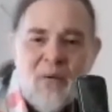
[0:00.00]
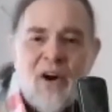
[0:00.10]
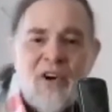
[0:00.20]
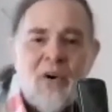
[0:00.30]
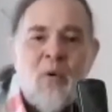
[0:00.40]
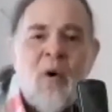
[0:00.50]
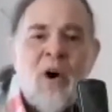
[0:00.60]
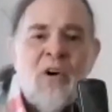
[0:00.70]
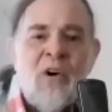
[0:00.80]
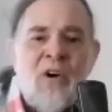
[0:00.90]
Water,
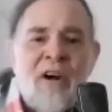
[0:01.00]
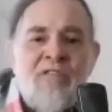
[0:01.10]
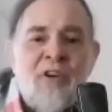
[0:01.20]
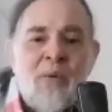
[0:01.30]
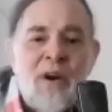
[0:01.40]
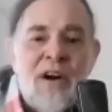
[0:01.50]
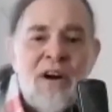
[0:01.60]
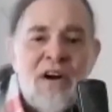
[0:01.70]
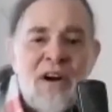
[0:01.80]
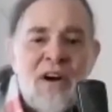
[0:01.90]
water
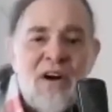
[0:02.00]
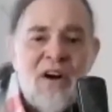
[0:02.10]
everywhere.